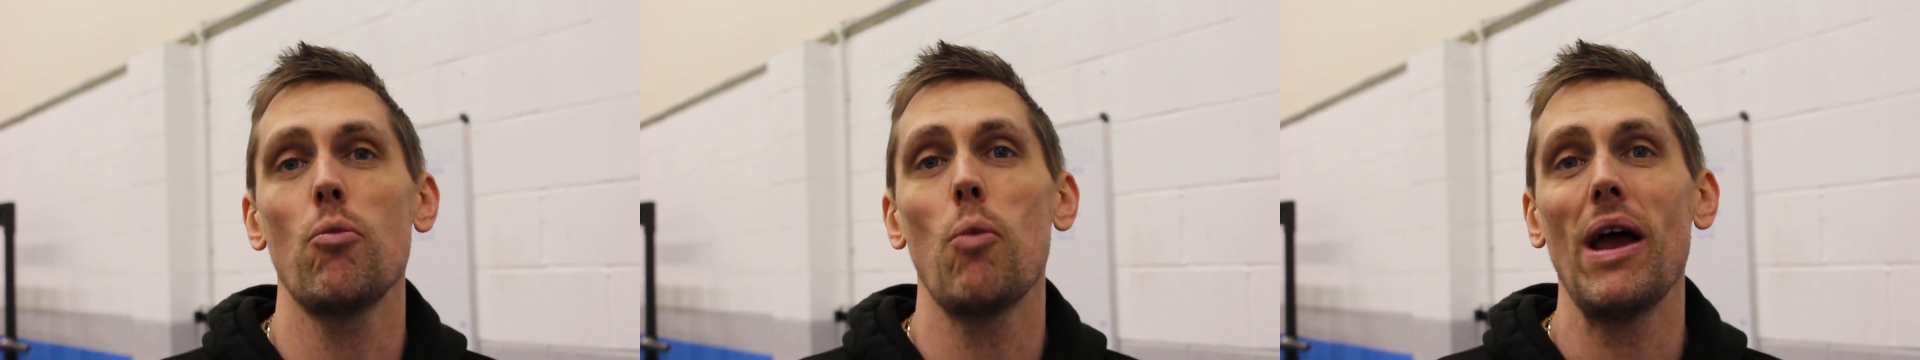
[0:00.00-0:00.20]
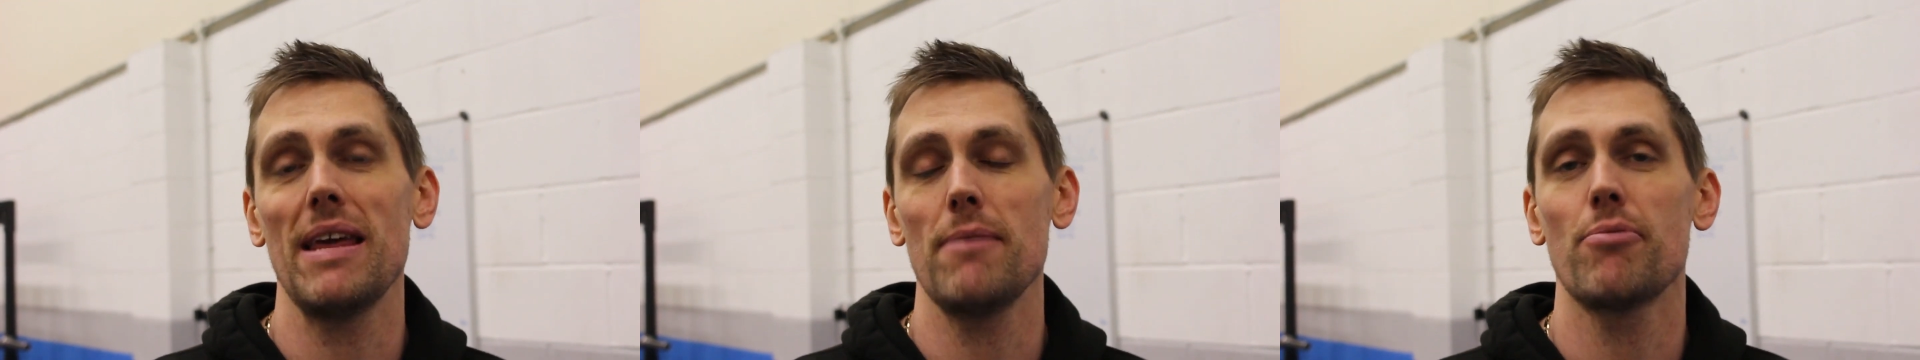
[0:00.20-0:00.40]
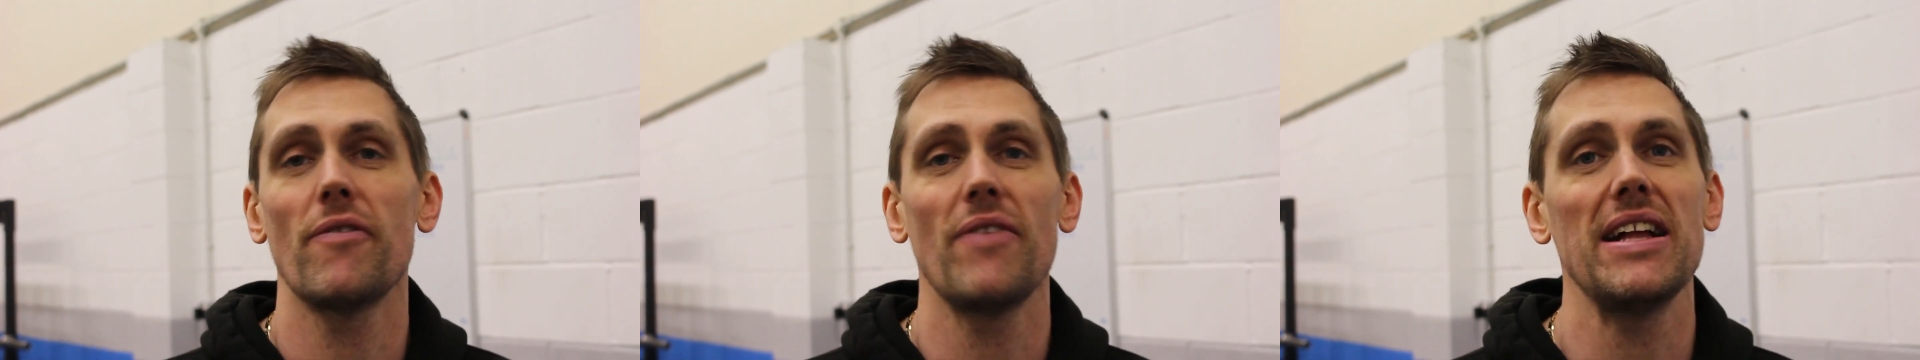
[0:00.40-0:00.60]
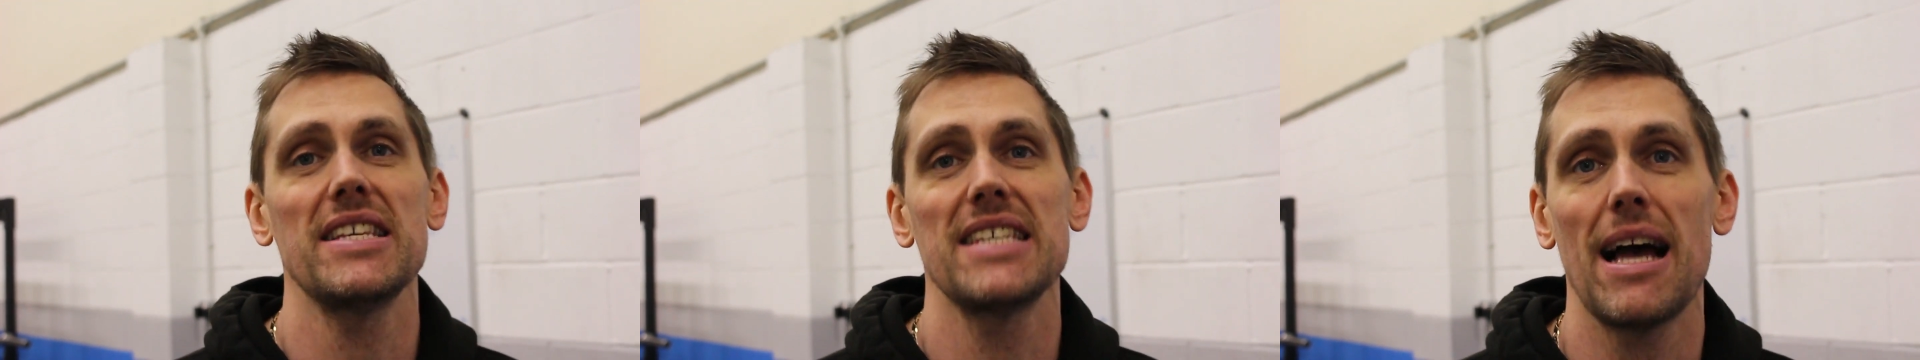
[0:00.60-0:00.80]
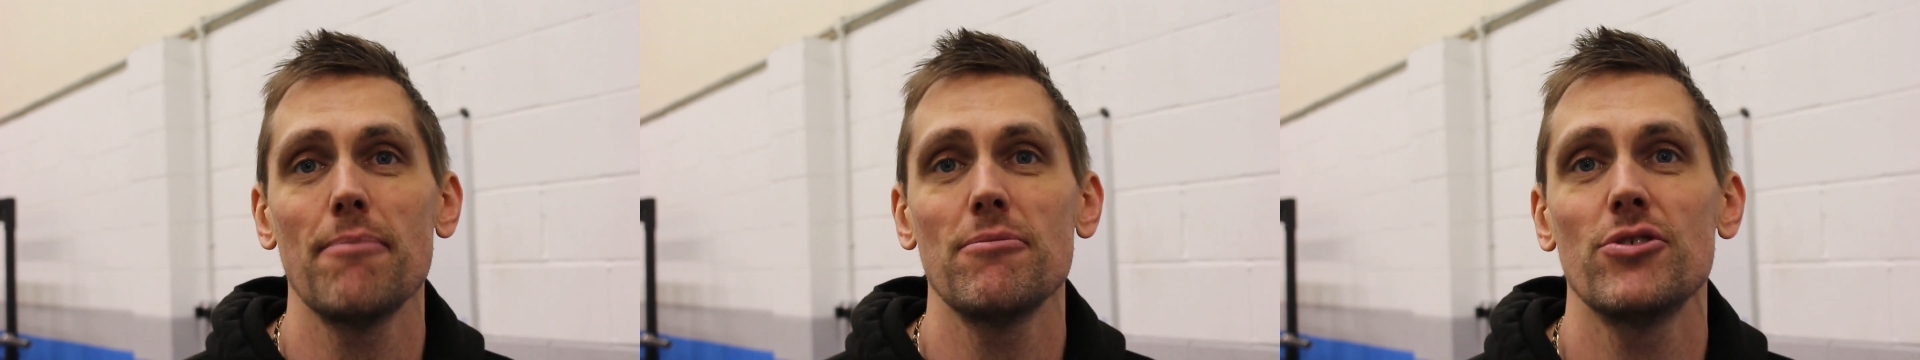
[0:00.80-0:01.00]
well it
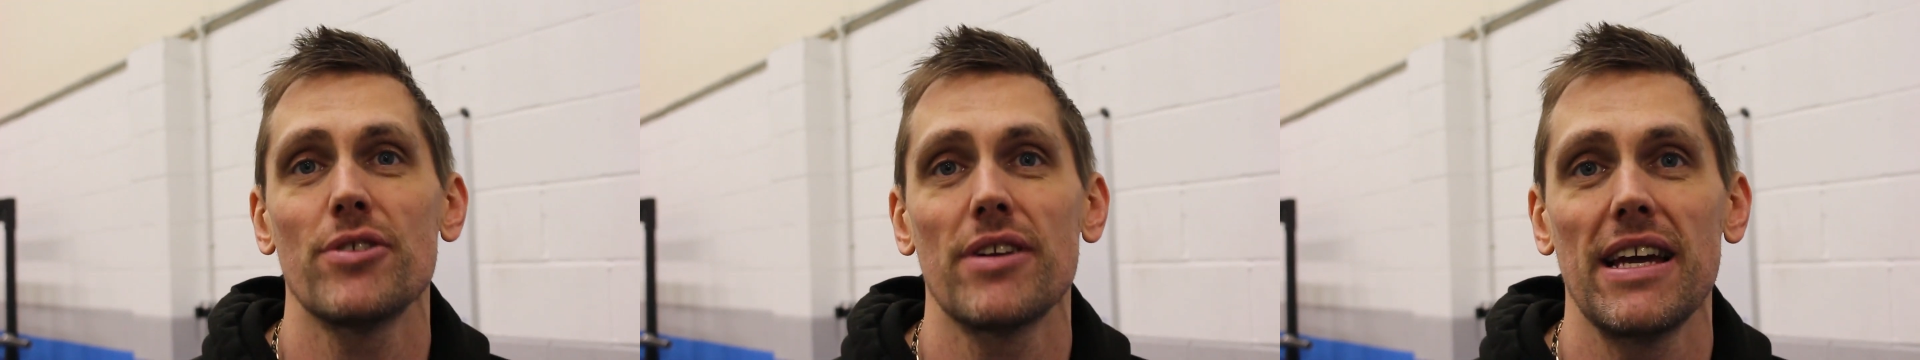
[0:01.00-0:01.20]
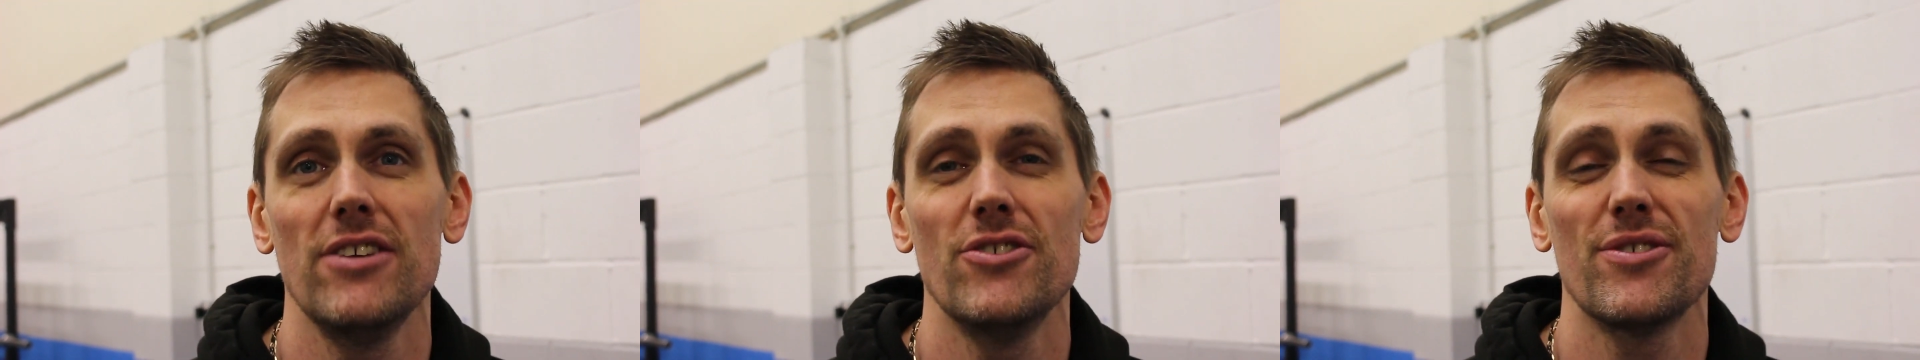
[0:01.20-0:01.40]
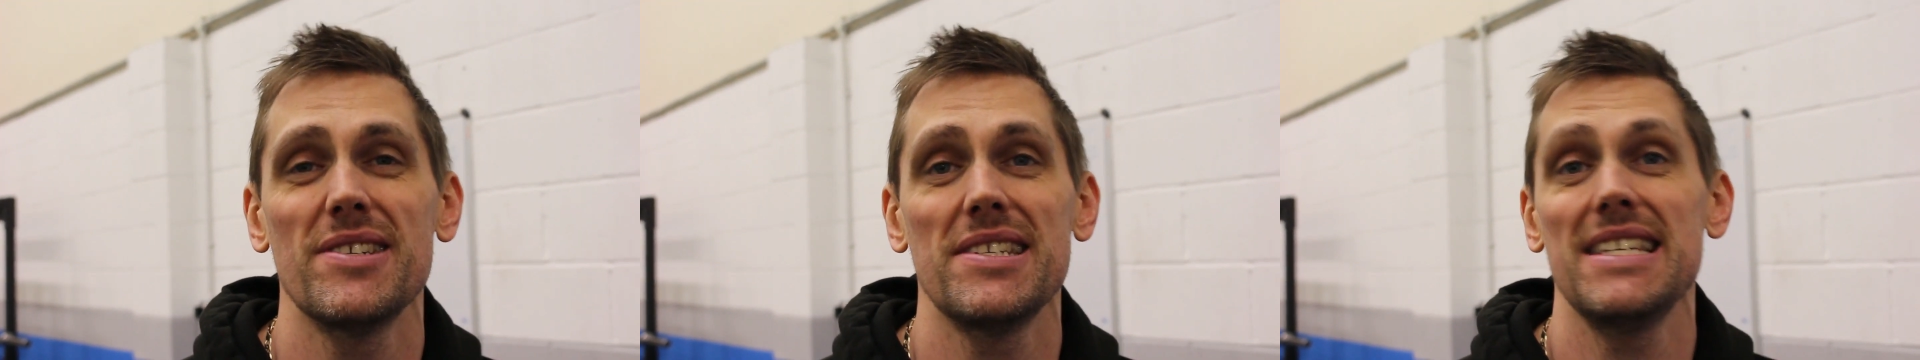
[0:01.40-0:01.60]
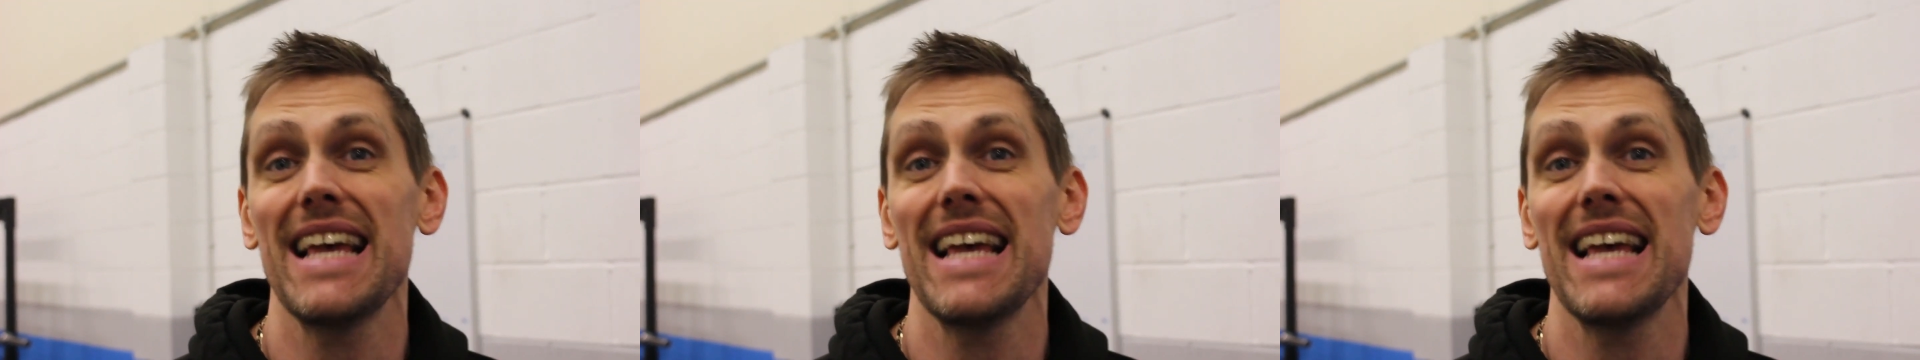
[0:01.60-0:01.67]
prevents hamstring injuries